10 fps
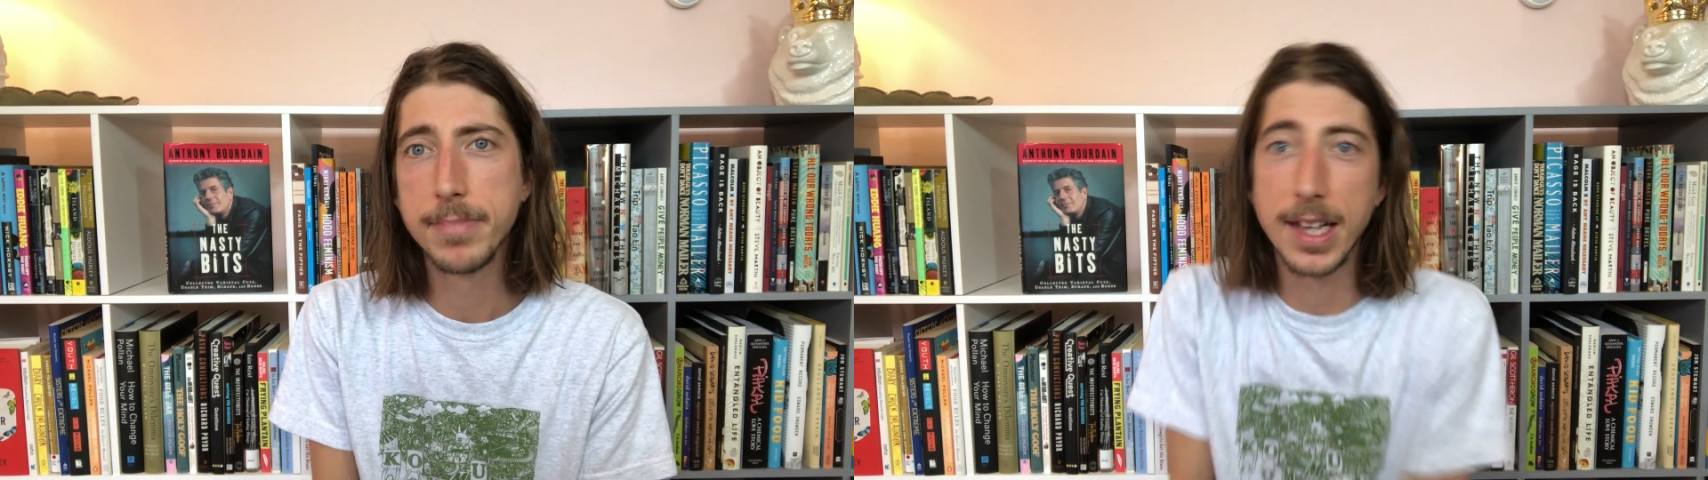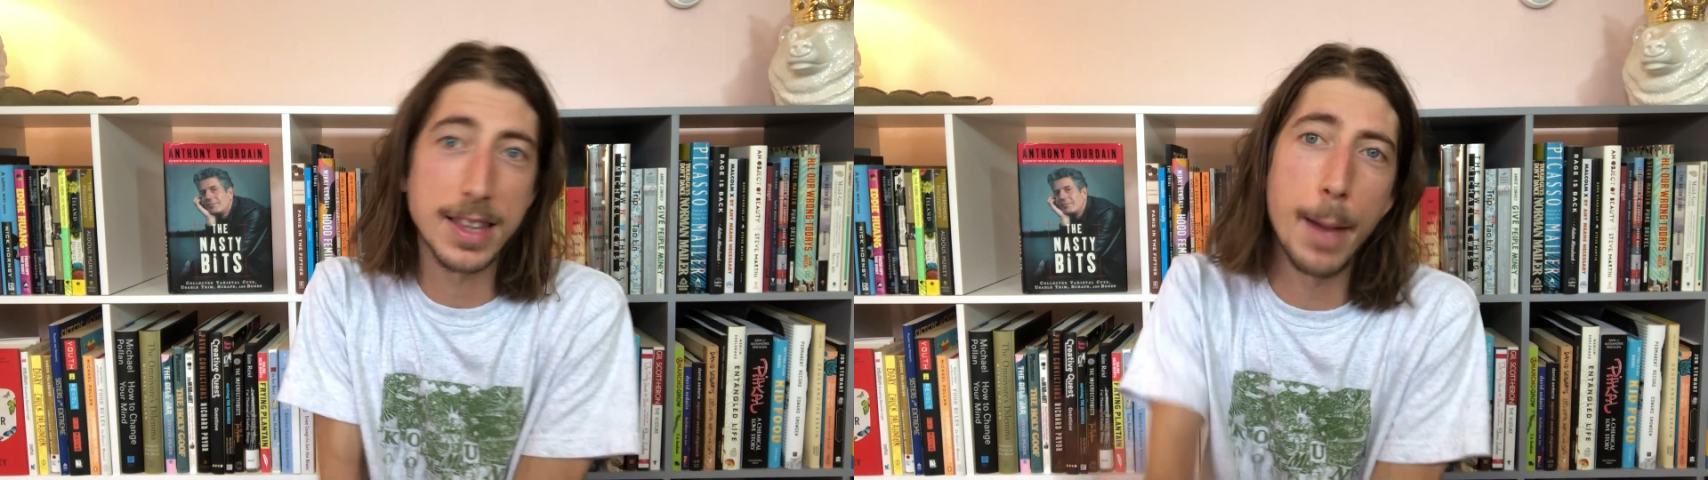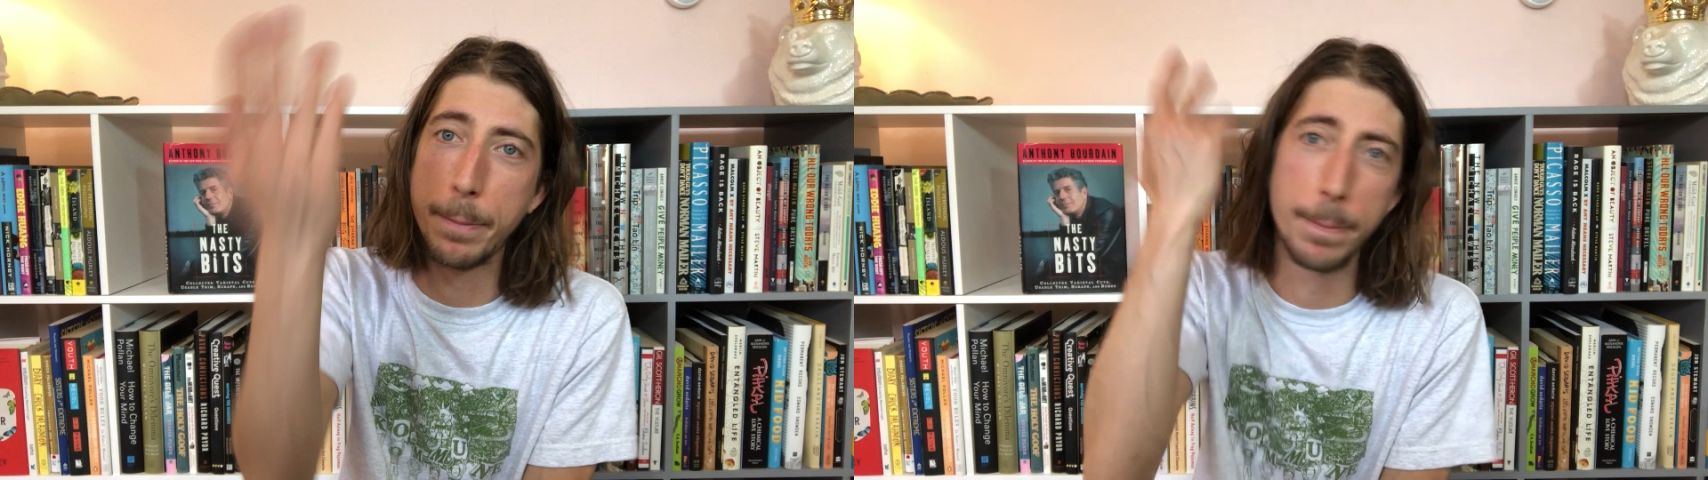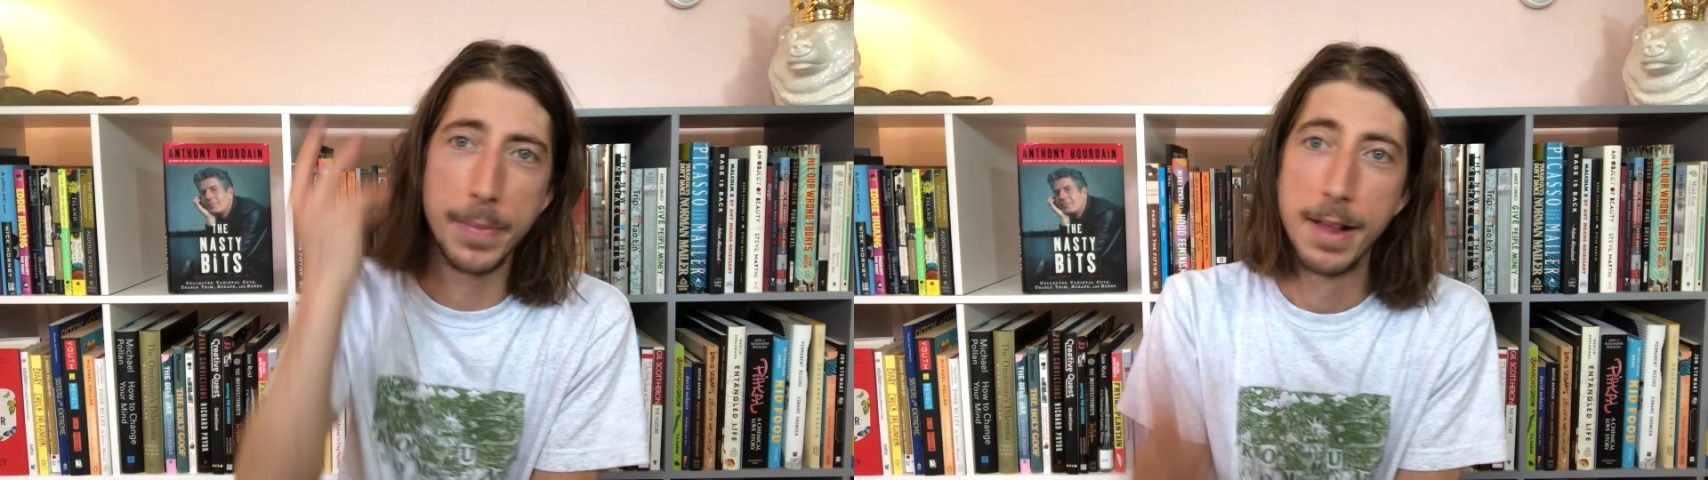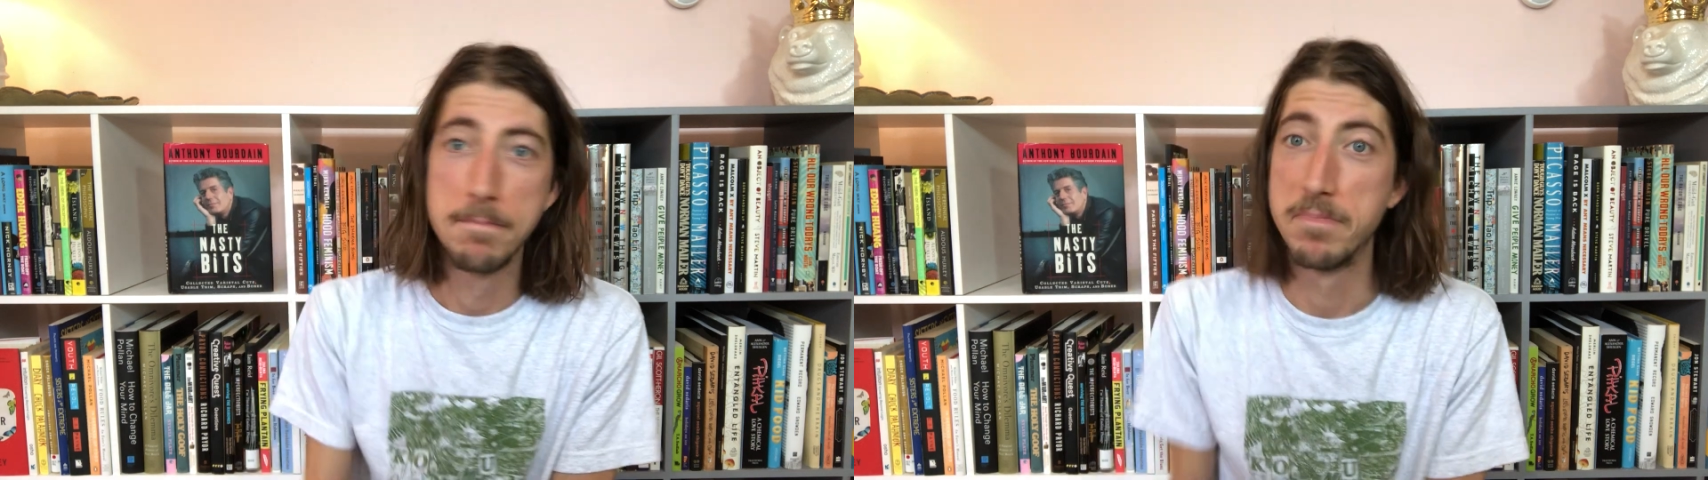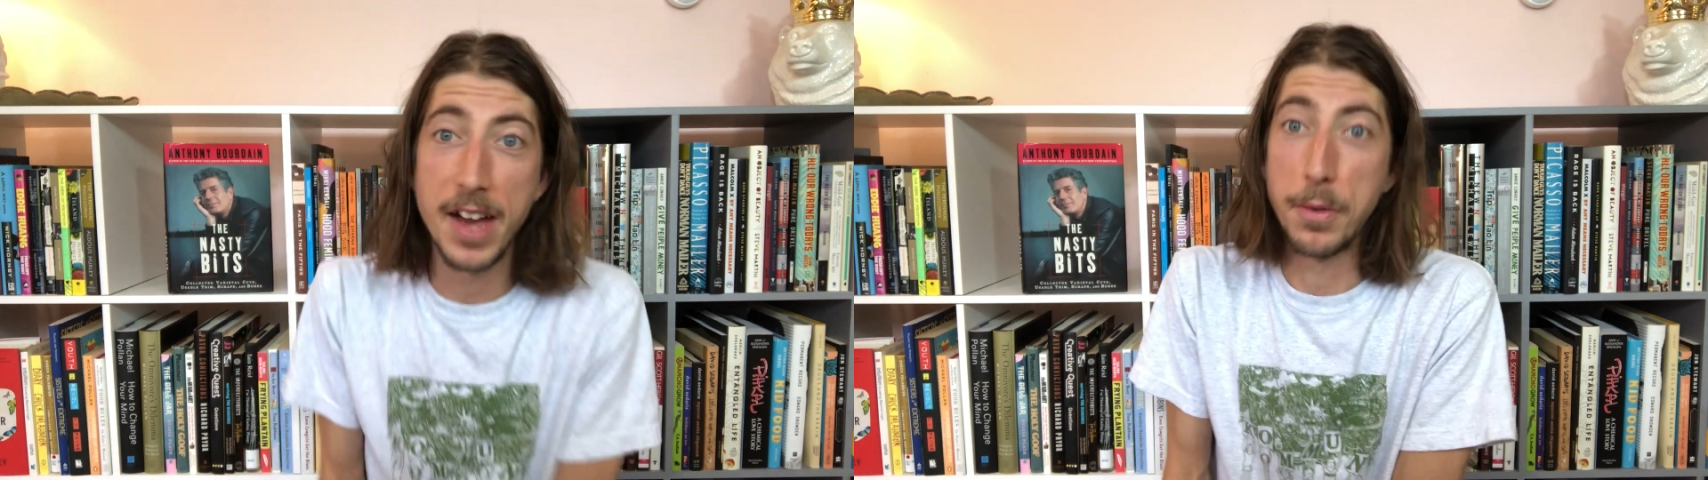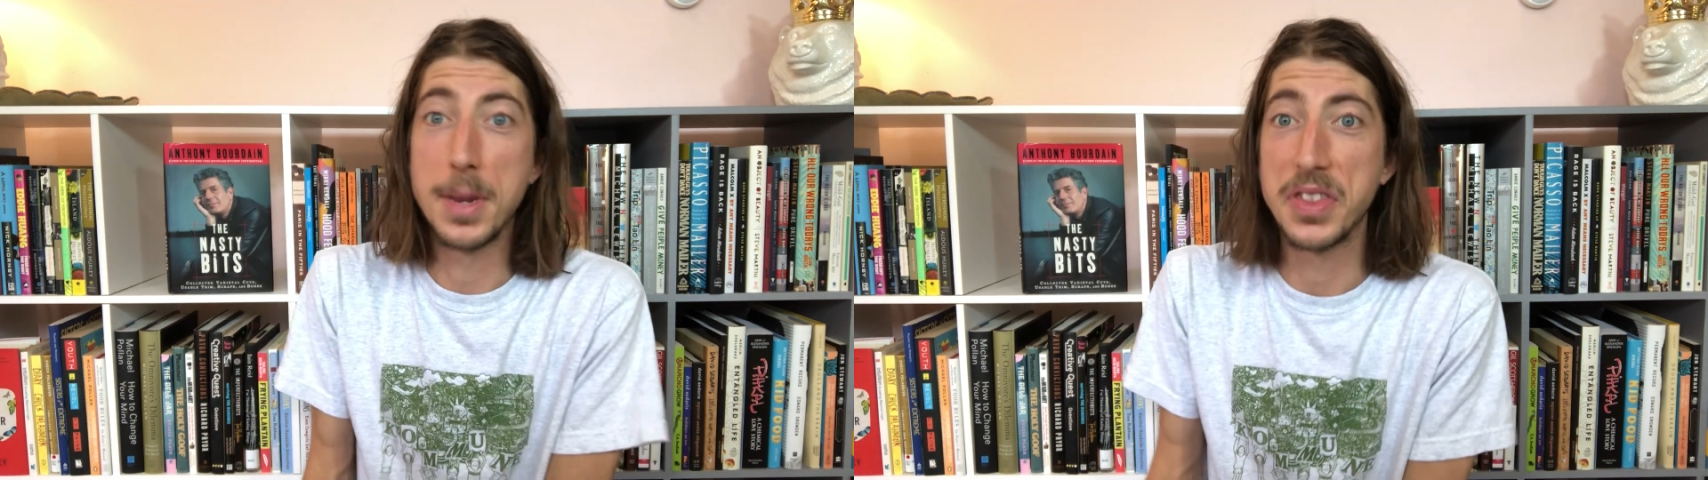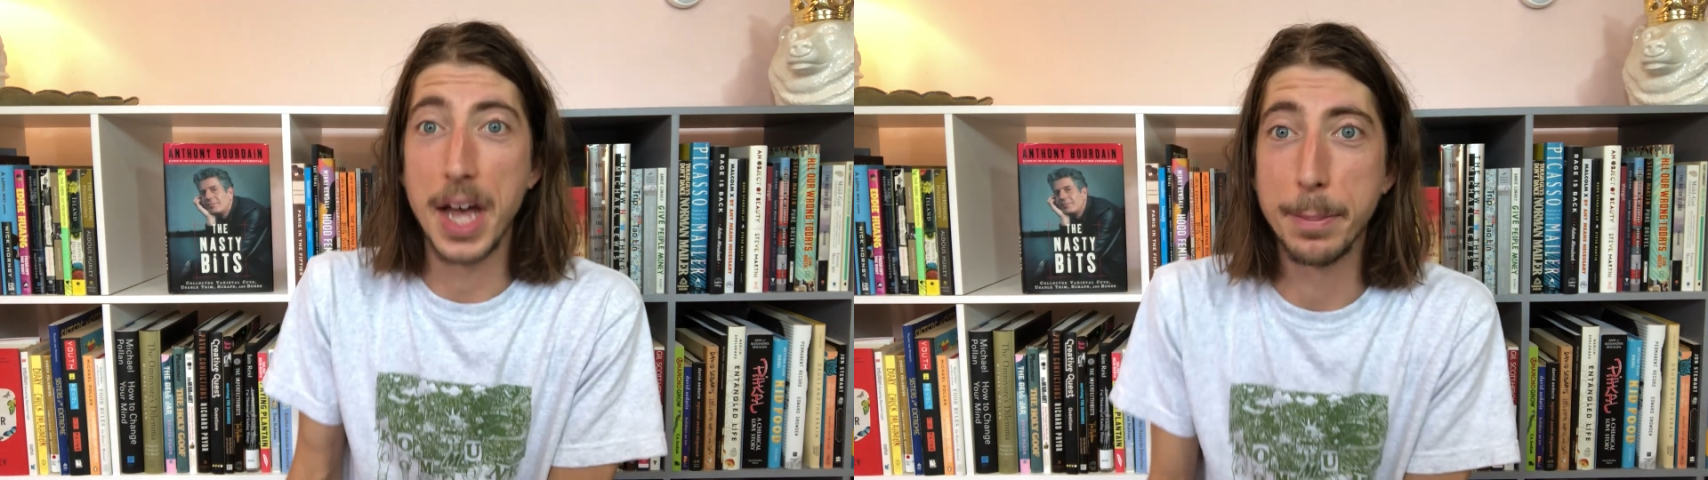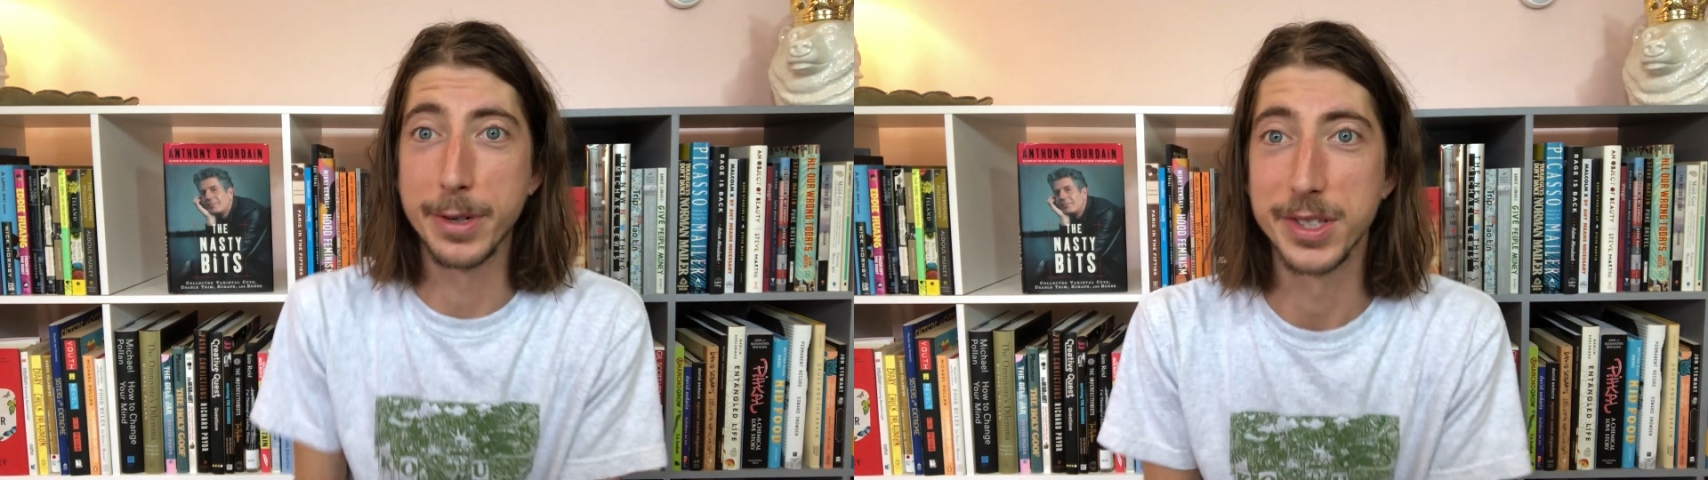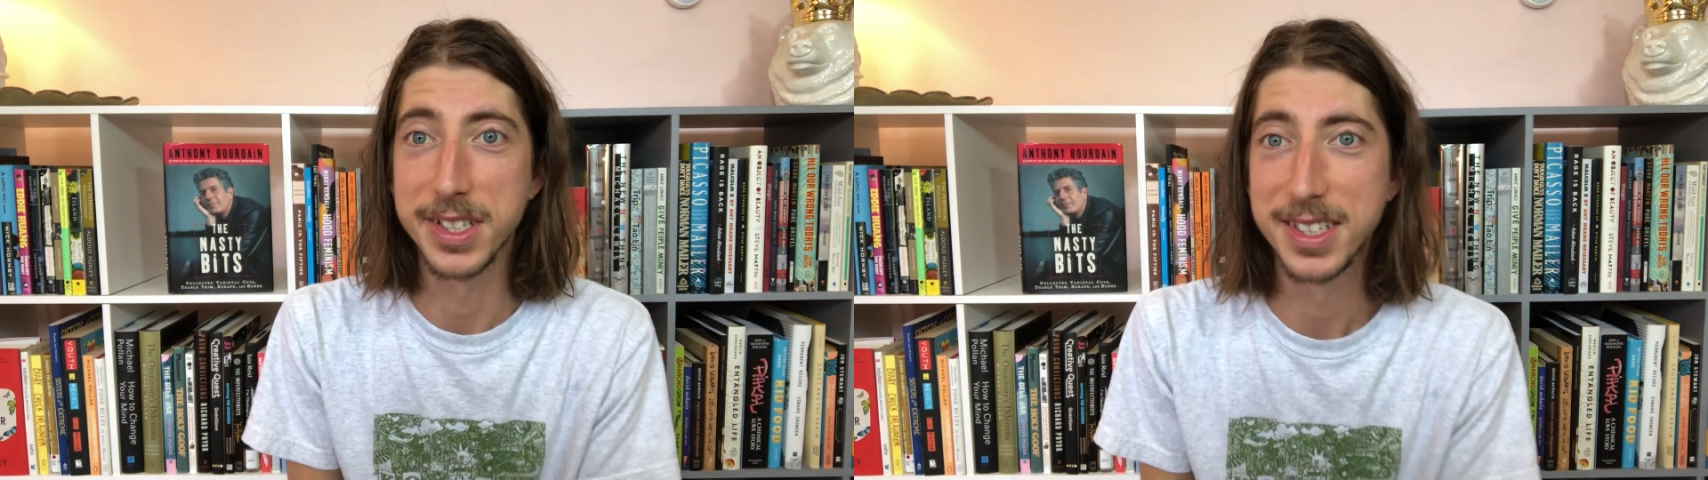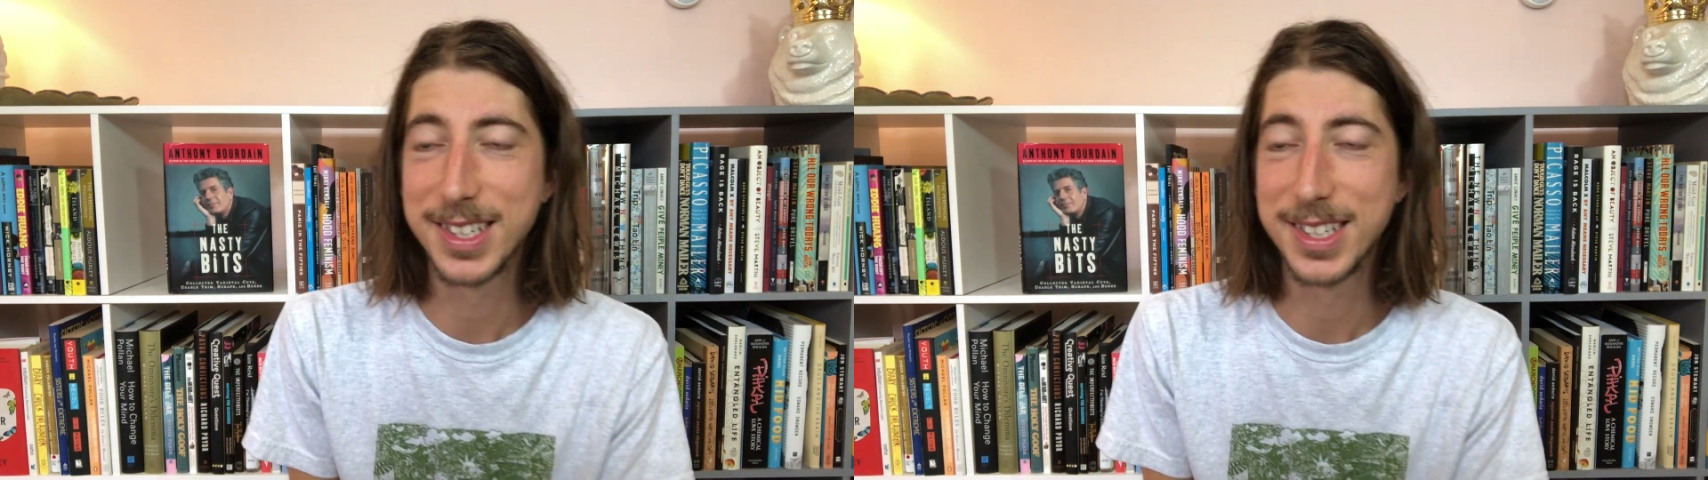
Like, that, never met that person.